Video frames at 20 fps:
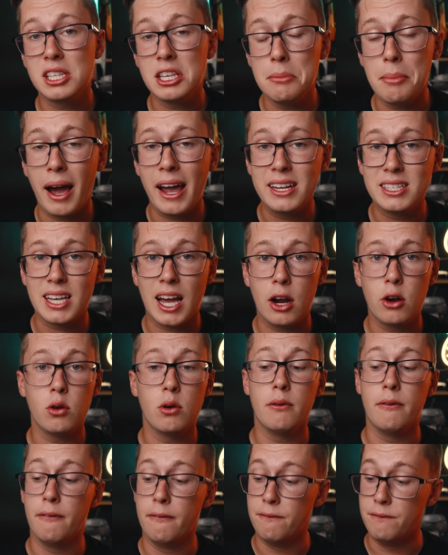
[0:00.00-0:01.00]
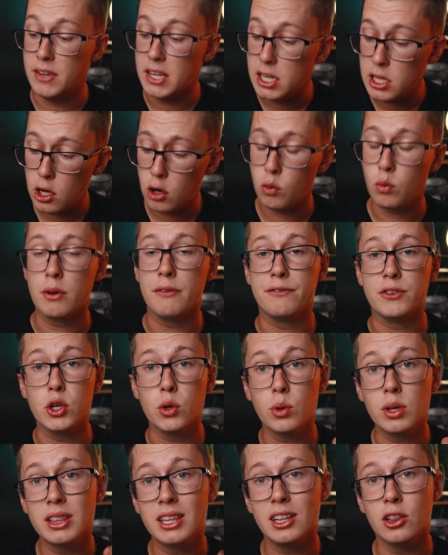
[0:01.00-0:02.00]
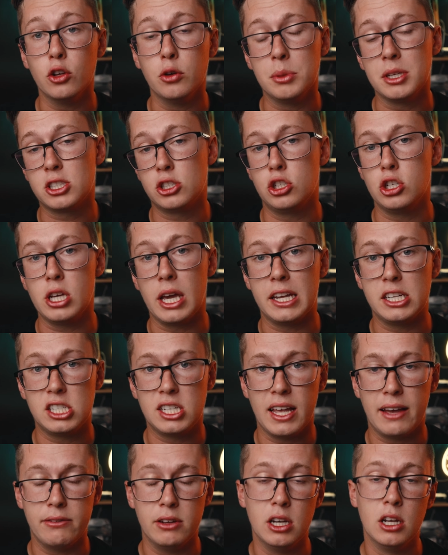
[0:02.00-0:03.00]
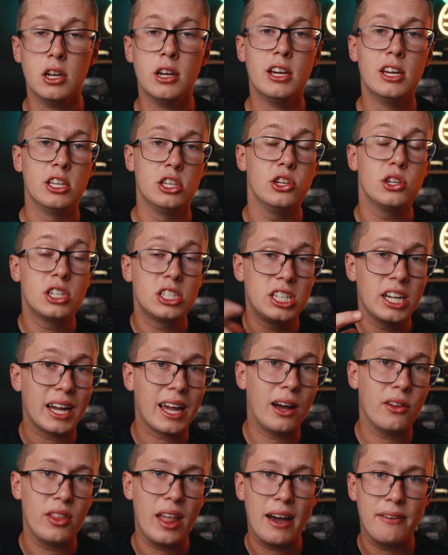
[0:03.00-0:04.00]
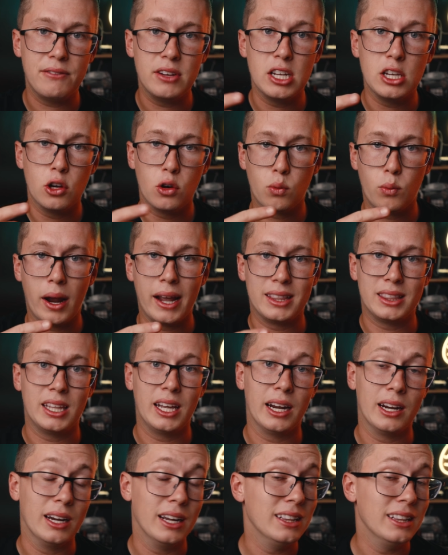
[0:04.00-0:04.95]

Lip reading: to see my entire video reviewing the LUMIX GH7, you can check out that video right there.